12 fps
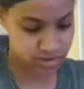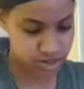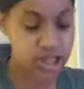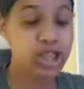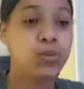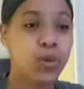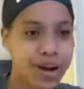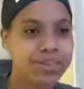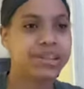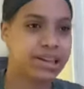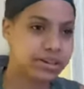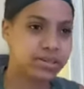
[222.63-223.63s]
He was
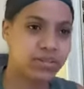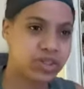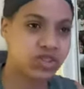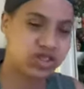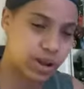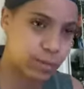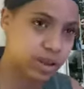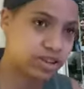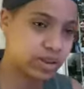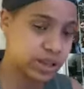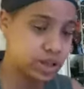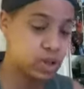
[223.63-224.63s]
the X Division champion
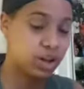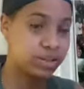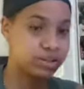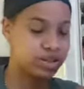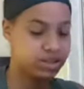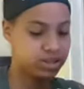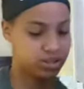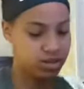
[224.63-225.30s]
until he lost it